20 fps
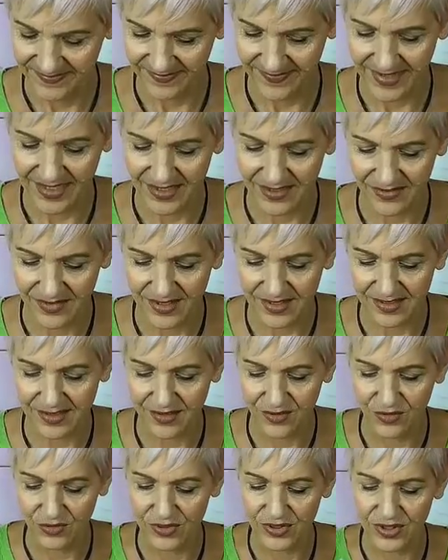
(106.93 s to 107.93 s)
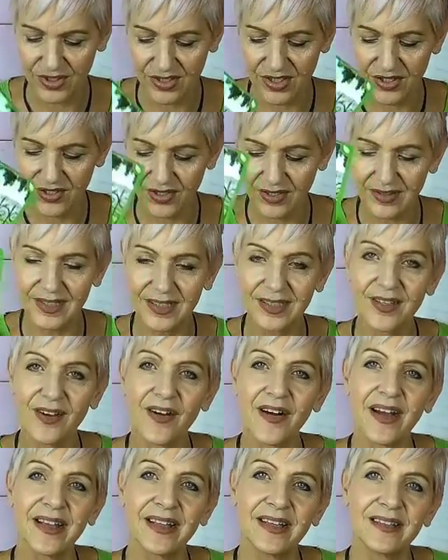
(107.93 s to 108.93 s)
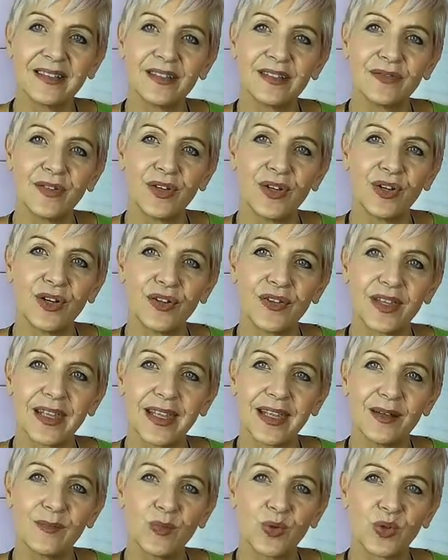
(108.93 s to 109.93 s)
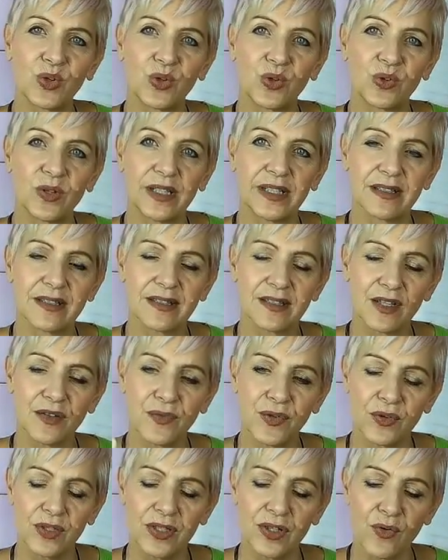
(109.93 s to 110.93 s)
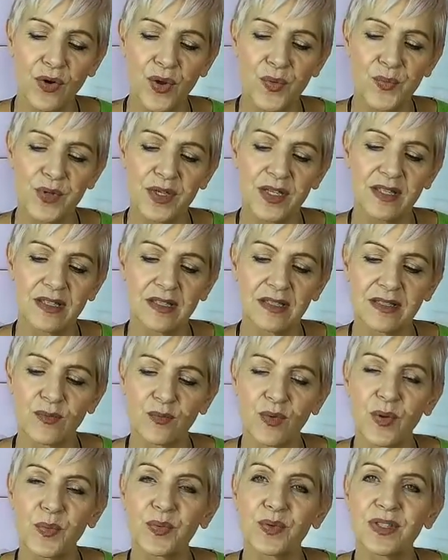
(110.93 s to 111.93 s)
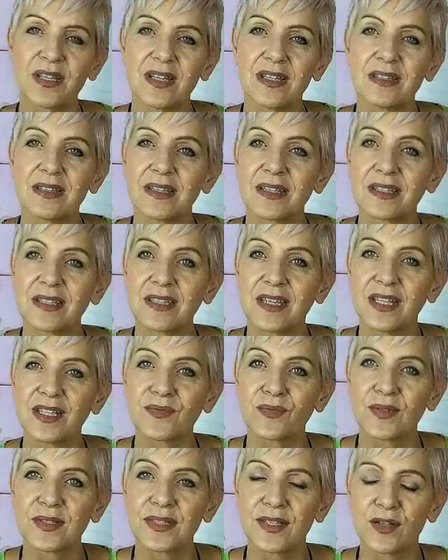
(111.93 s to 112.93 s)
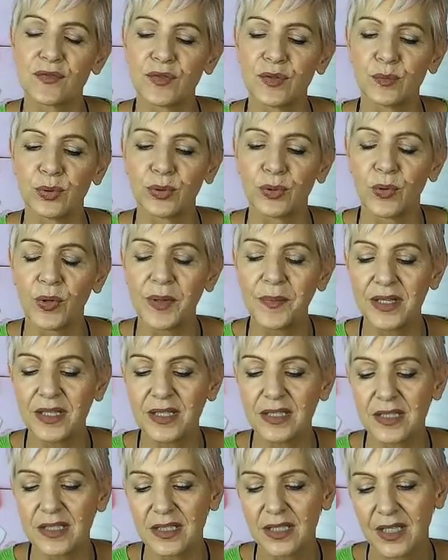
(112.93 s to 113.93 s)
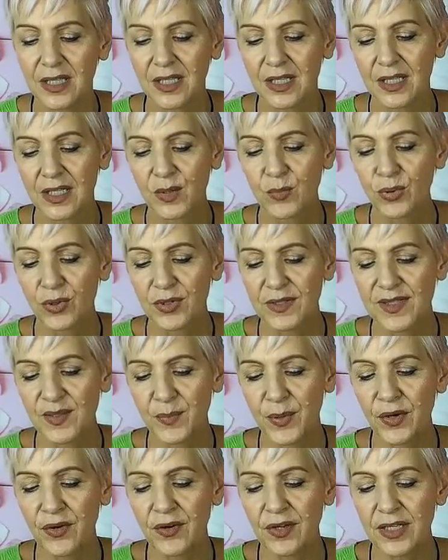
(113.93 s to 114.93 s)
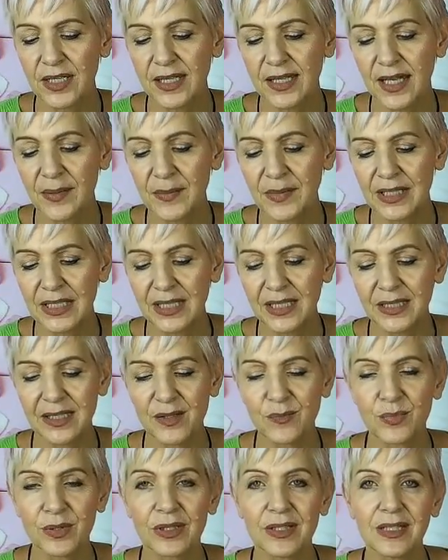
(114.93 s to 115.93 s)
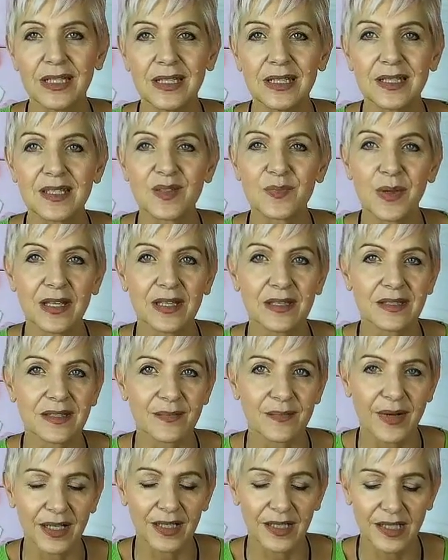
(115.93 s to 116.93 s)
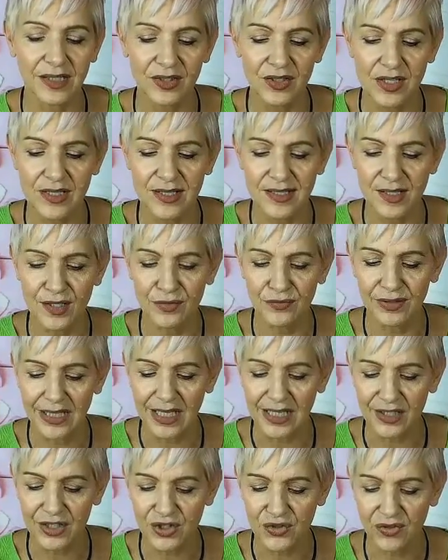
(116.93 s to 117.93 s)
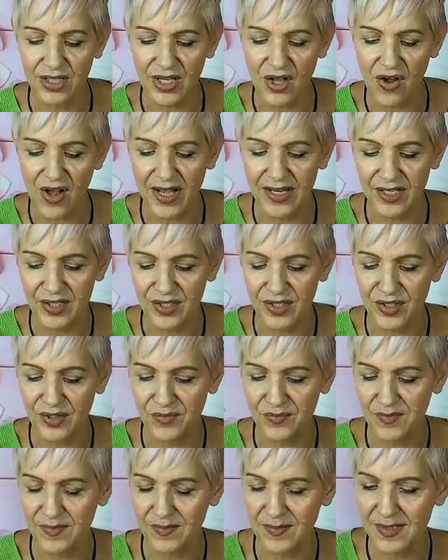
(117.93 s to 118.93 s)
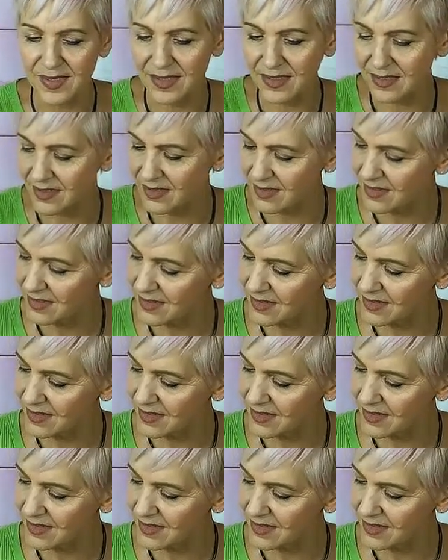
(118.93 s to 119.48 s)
Oh, this is gorgeous. You've got the Nine of Earth. Again, more coin. So if you're in your own business, it represents successful self-employment, prosperity coming in, the ability to spend some money on yourself, luxury items.